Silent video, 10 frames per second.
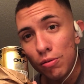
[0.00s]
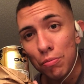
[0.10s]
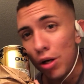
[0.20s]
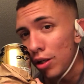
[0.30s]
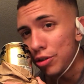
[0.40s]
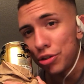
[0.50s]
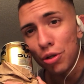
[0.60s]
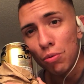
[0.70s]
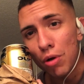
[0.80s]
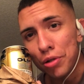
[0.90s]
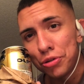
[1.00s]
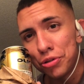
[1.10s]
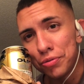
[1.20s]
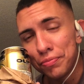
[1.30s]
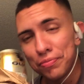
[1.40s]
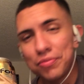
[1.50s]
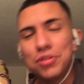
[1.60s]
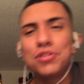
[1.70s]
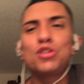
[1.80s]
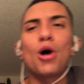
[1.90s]
but I like to get wretched.
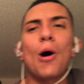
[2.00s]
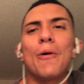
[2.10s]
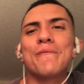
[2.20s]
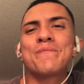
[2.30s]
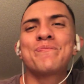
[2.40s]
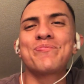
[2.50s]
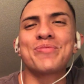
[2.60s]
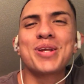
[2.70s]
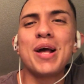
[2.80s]
So hmm.